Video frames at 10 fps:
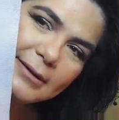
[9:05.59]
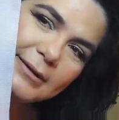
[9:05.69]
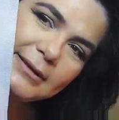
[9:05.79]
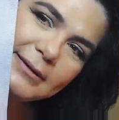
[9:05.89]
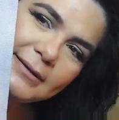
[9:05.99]

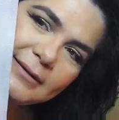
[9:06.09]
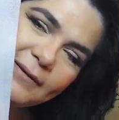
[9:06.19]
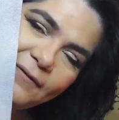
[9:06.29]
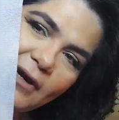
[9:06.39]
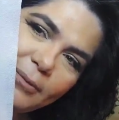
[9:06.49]
This is
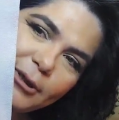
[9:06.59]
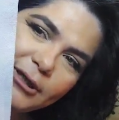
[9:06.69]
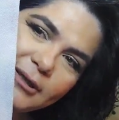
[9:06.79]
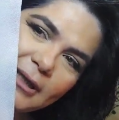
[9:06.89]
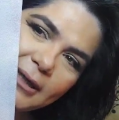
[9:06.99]
a
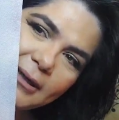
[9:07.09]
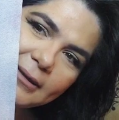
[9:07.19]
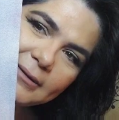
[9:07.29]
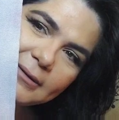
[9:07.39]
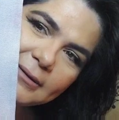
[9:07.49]
fabric
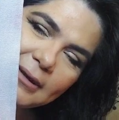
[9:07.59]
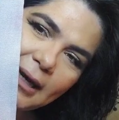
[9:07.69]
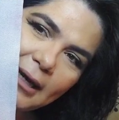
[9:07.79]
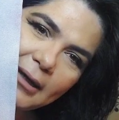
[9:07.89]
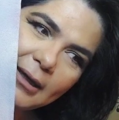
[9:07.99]
that
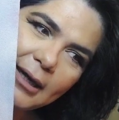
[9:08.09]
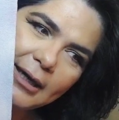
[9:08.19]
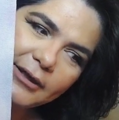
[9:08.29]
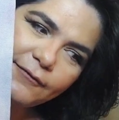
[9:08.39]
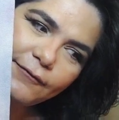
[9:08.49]
I
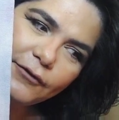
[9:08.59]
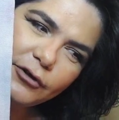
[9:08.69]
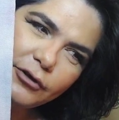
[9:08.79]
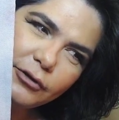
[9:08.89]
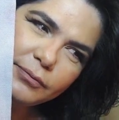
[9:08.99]
got
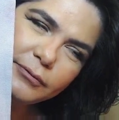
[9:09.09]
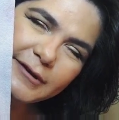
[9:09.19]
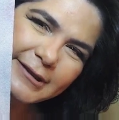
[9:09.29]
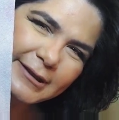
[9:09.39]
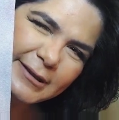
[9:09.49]
from
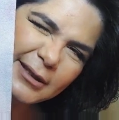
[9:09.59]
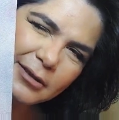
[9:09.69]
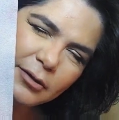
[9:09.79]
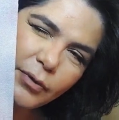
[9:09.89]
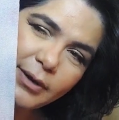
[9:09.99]

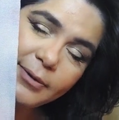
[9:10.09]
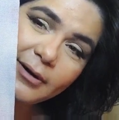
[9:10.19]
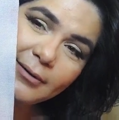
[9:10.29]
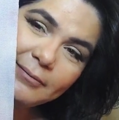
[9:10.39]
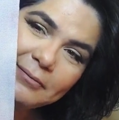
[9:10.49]
Silk
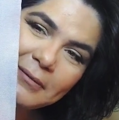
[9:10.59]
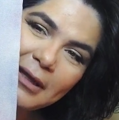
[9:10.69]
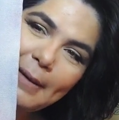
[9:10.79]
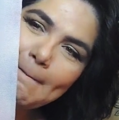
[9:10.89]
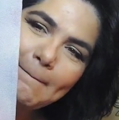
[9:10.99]
Weaver
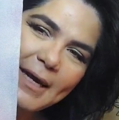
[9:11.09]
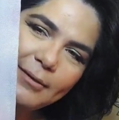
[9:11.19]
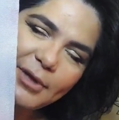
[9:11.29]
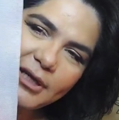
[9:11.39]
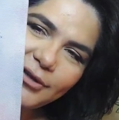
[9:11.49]

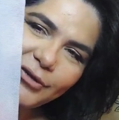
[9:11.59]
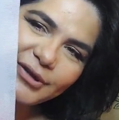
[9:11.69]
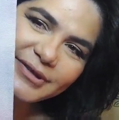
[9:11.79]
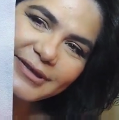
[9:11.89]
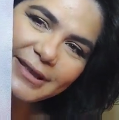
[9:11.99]
many, many
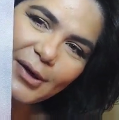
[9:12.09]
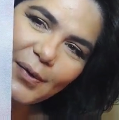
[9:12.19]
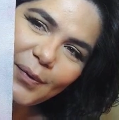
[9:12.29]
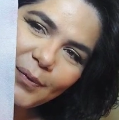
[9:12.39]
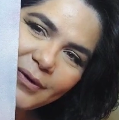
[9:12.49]
years
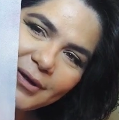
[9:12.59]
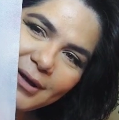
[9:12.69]
ago.